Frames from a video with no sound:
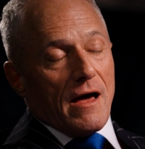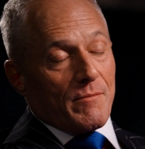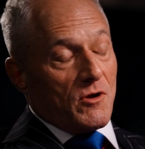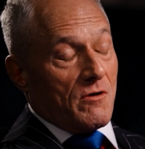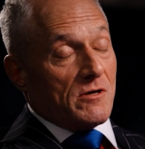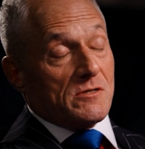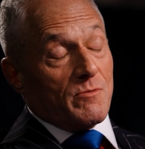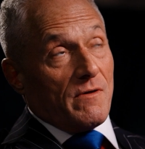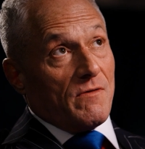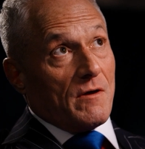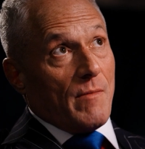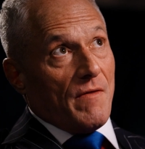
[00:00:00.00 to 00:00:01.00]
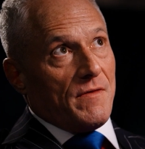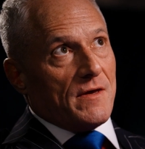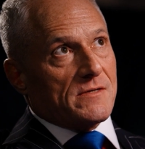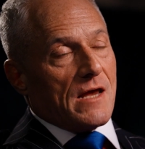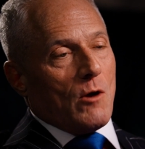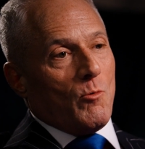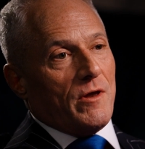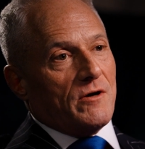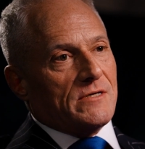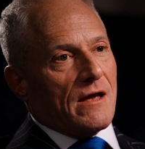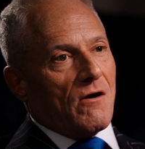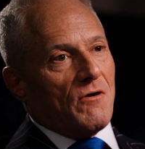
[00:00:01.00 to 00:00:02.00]
I'm curious what you think about this a winner
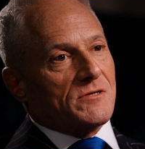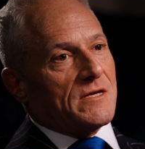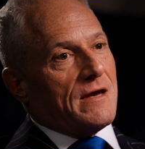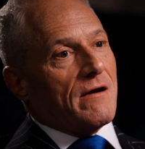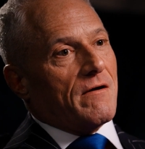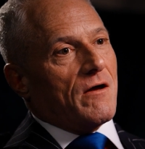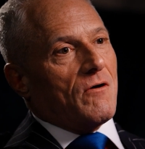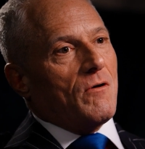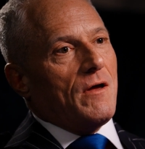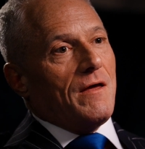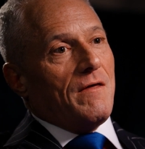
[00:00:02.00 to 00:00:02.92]
take all scenario.